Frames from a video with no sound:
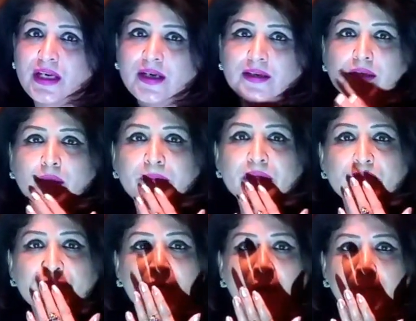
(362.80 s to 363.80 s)
are coming
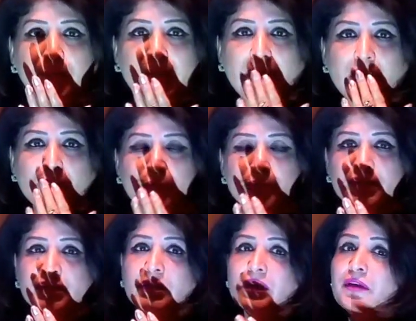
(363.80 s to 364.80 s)
from
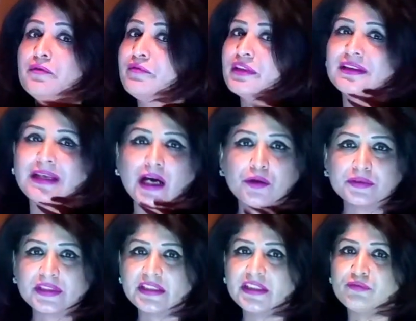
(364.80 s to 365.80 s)
mouth without
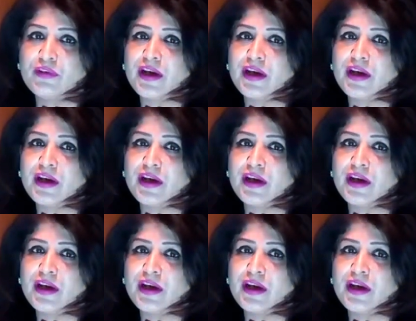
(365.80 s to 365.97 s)
any